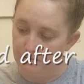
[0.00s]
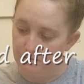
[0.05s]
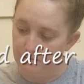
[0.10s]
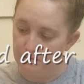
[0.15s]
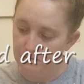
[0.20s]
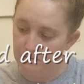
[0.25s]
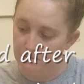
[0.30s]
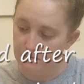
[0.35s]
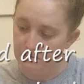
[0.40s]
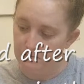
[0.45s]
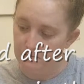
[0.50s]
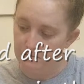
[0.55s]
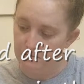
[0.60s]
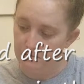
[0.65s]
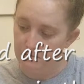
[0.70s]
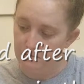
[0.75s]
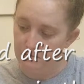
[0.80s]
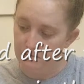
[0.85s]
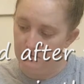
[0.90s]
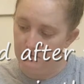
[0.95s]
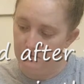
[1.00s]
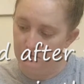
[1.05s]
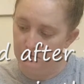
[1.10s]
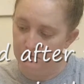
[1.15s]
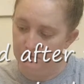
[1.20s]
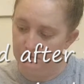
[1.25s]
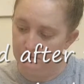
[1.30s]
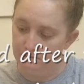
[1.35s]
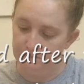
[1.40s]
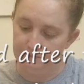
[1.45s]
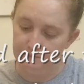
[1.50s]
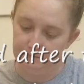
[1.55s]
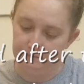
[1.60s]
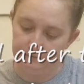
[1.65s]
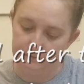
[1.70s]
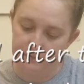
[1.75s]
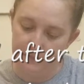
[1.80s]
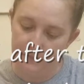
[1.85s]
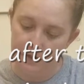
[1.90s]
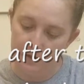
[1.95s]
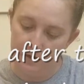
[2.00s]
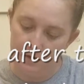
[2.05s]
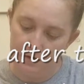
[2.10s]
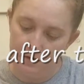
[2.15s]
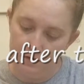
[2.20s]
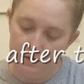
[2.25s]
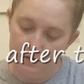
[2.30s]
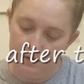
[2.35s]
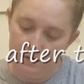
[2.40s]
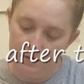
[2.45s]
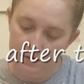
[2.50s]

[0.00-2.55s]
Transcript: Nothing is said.